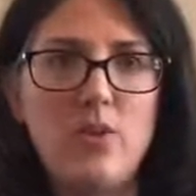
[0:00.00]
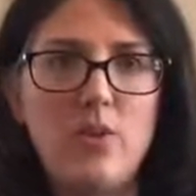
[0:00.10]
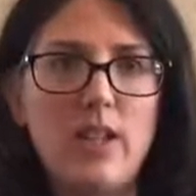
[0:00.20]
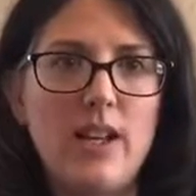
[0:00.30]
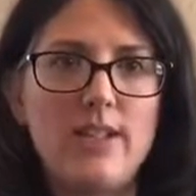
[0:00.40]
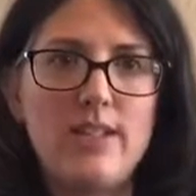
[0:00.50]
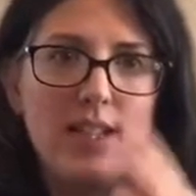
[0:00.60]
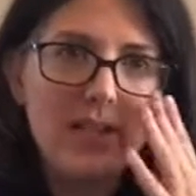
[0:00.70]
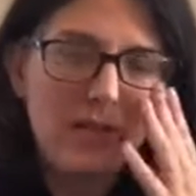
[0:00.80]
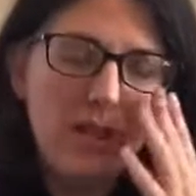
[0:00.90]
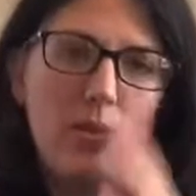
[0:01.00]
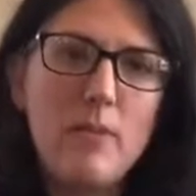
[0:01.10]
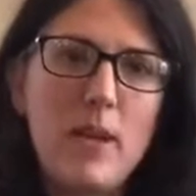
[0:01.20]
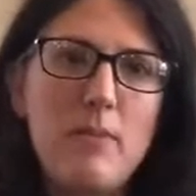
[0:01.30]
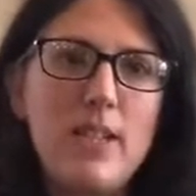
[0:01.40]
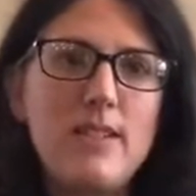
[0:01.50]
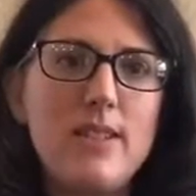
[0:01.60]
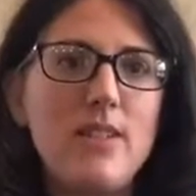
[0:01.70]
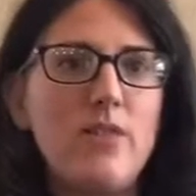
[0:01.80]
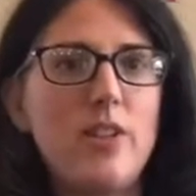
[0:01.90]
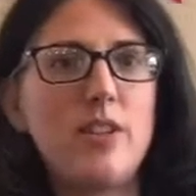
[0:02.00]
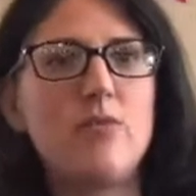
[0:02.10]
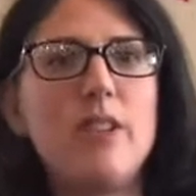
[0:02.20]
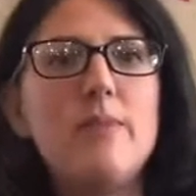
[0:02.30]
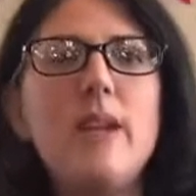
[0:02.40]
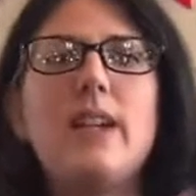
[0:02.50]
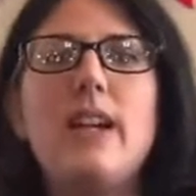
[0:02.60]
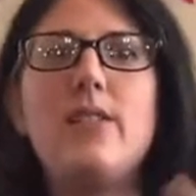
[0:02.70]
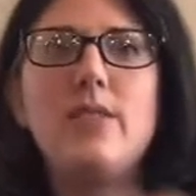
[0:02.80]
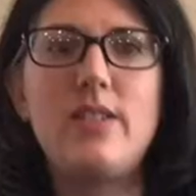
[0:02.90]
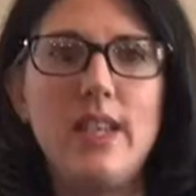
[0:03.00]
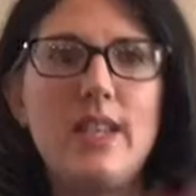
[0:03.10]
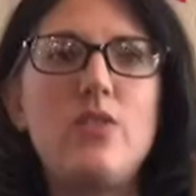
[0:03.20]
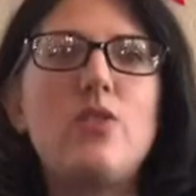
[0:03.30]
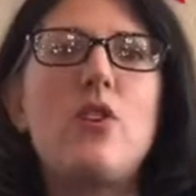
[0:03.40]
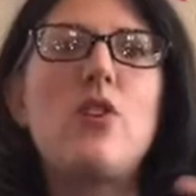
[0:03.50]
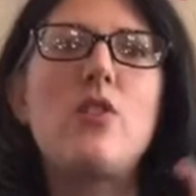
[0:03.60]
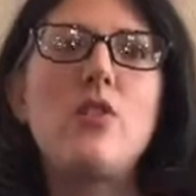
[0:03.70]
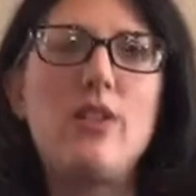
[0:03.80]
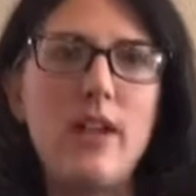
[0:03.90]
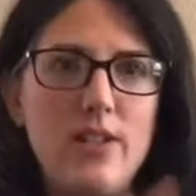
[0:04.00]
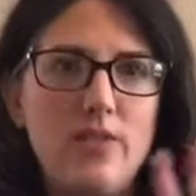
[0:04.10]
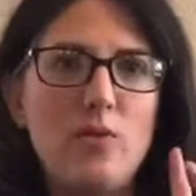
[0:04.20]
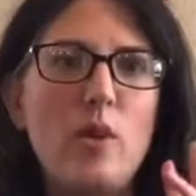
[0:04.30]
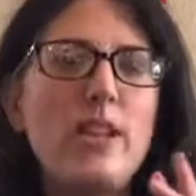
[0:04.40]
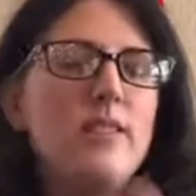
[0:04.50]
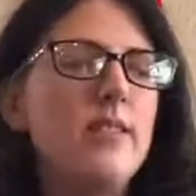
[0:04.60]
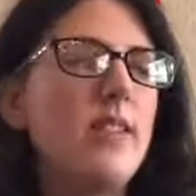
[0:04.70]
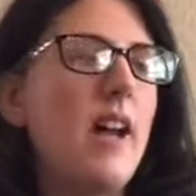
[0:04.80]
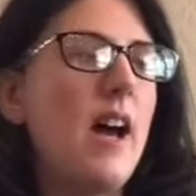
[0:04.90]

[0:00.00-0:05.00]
do a lot instinctively with babies in a very rhythmic kind of sing-song kind of voice.